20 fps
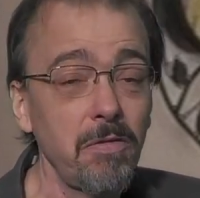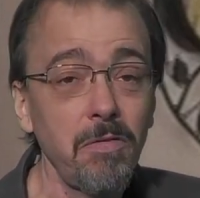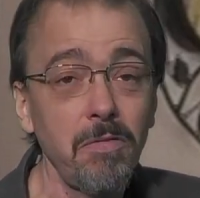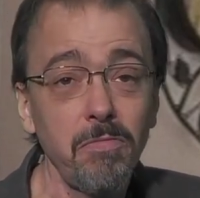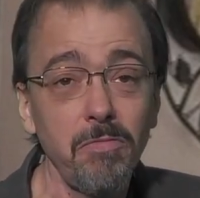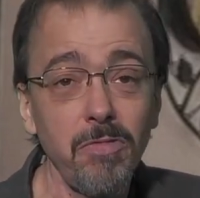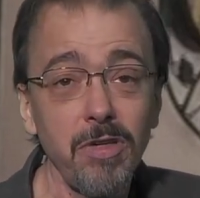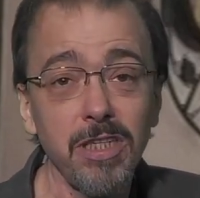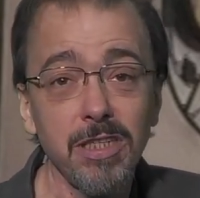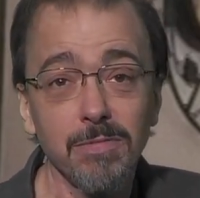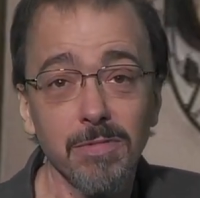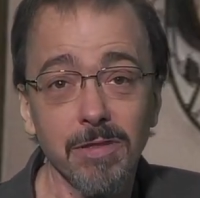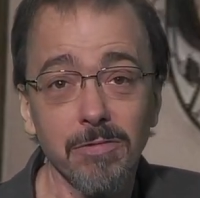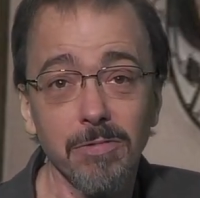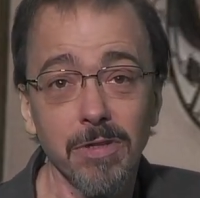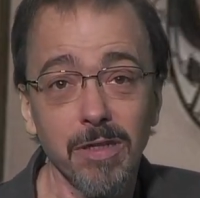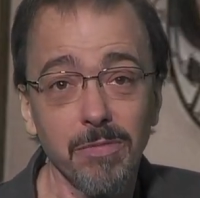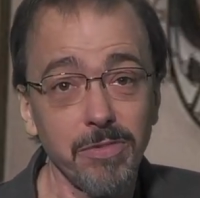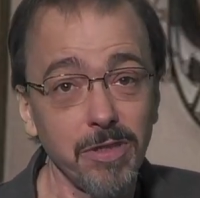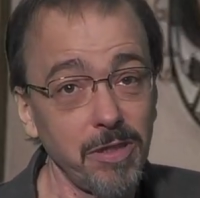reasonably
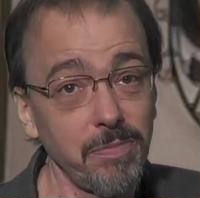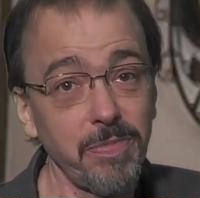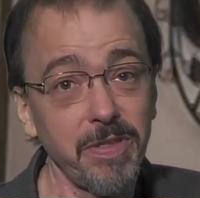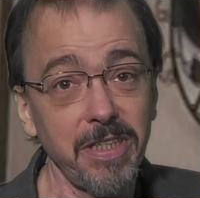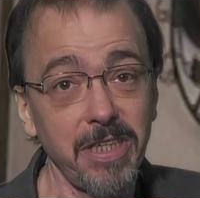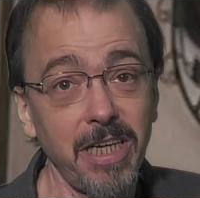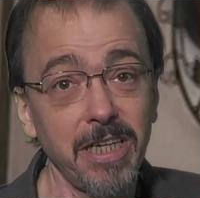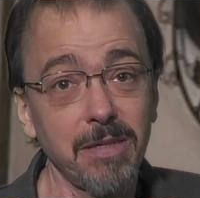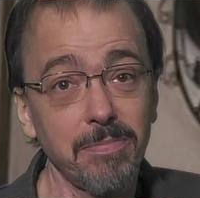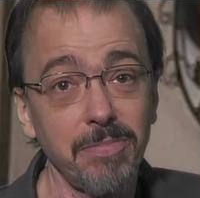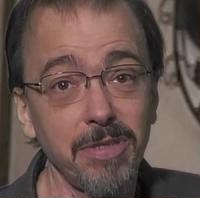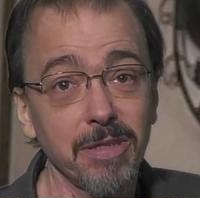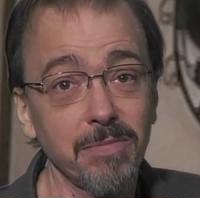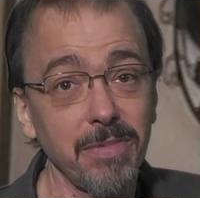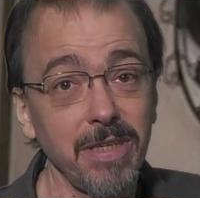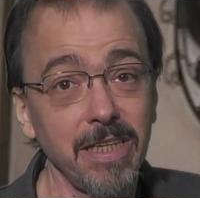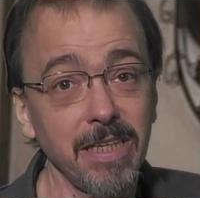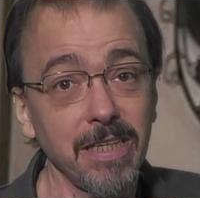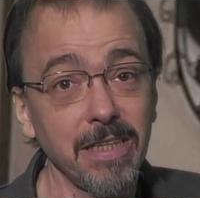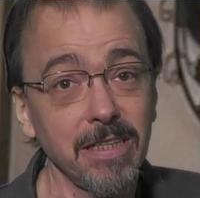well built, but not a big
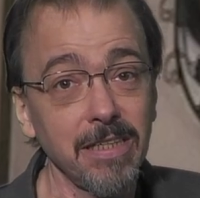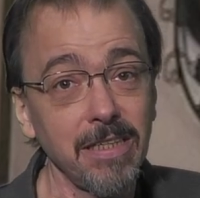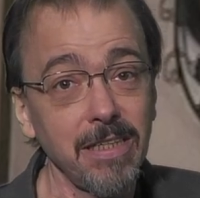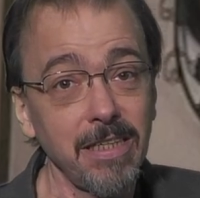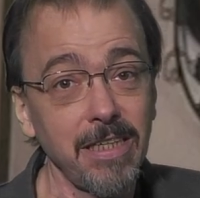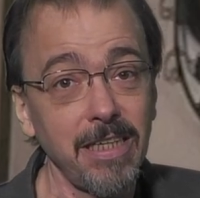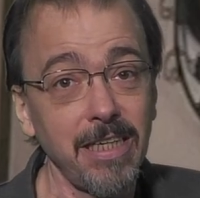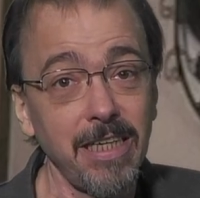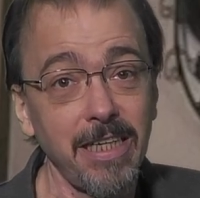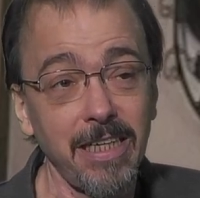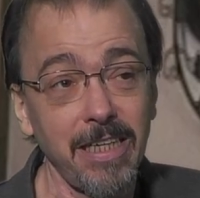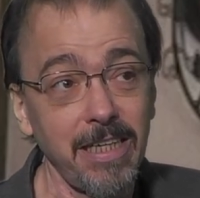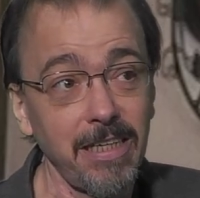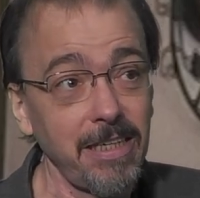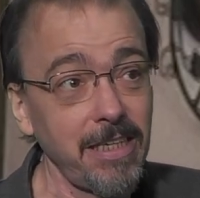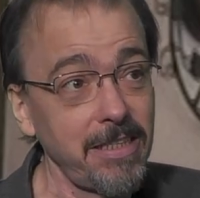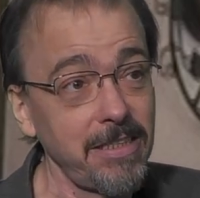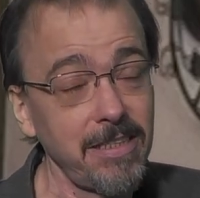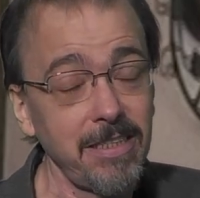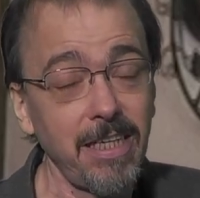man, uh,
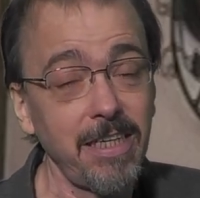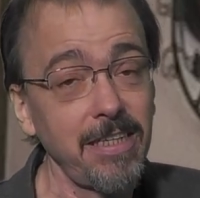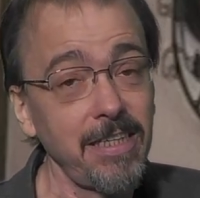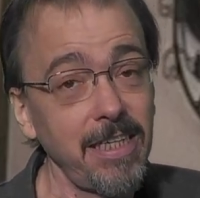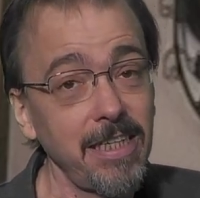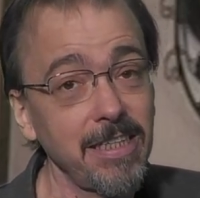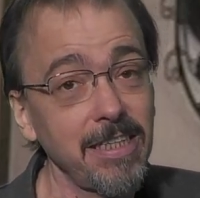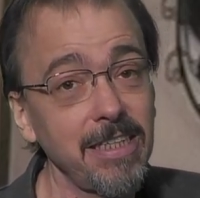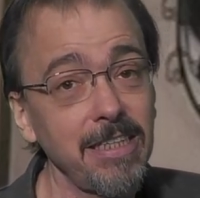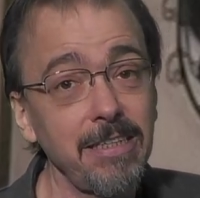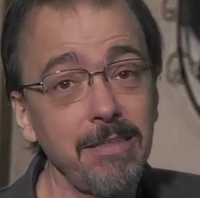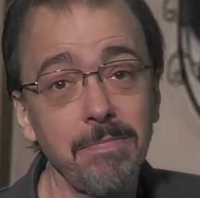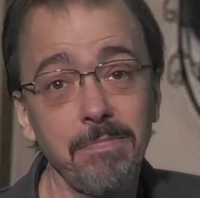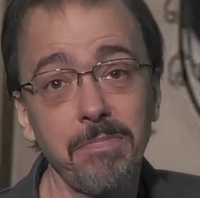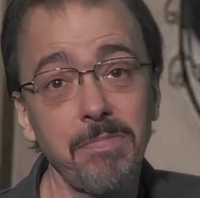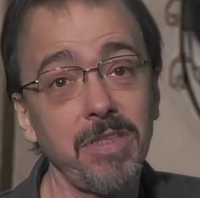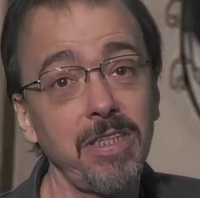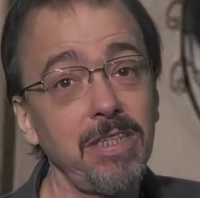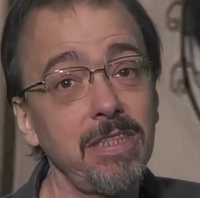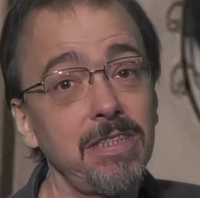and Don Henley,
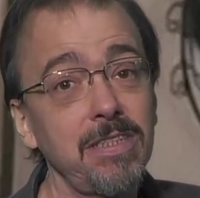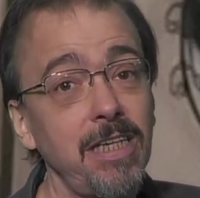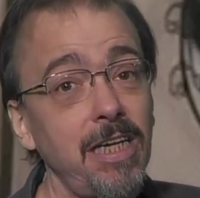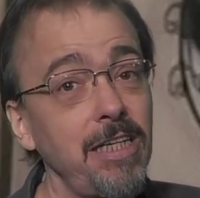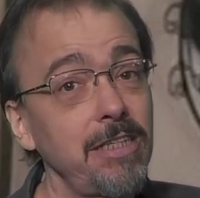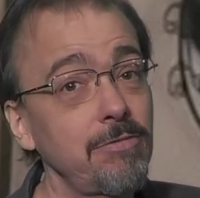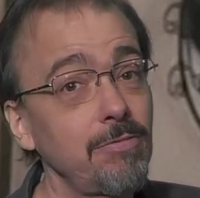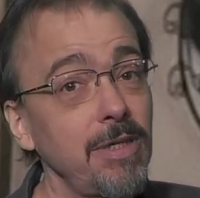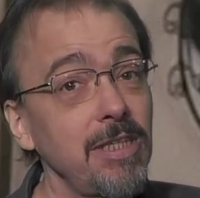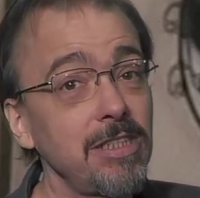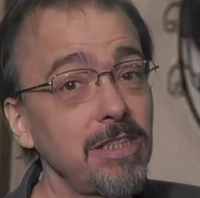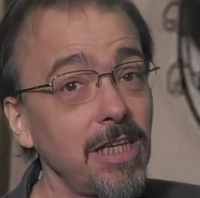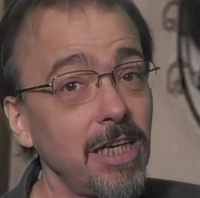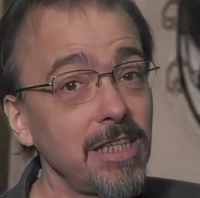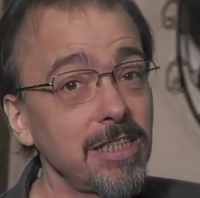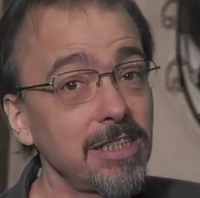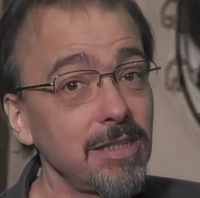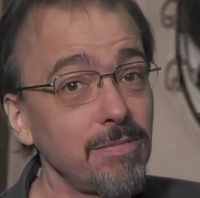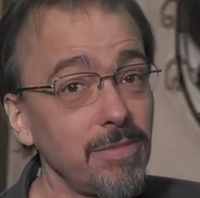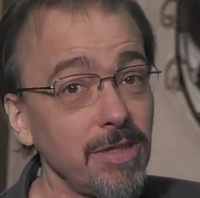he's not Dwayne
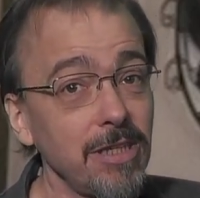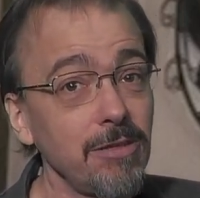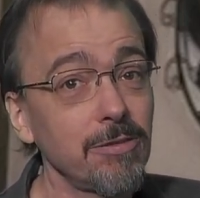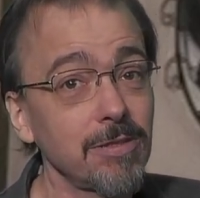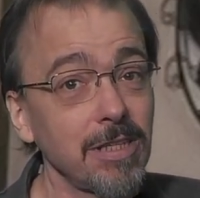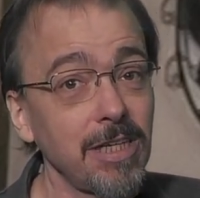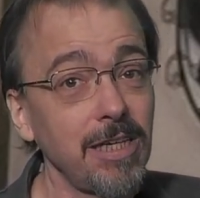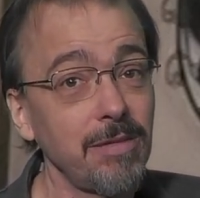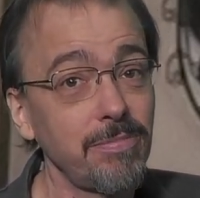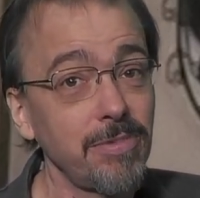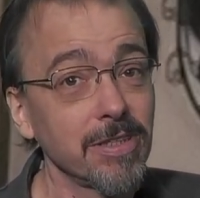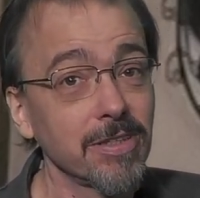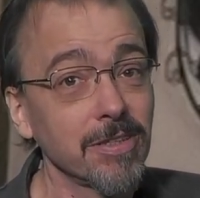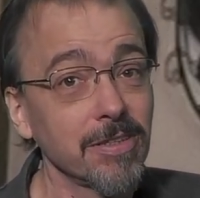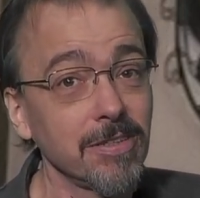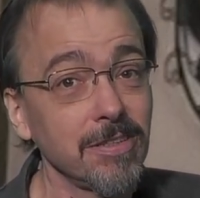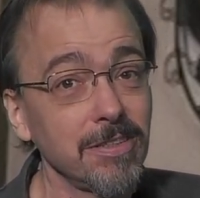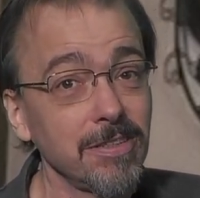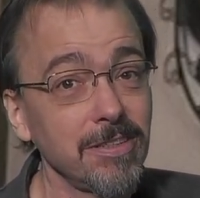Johnson, but he was a lot bigger.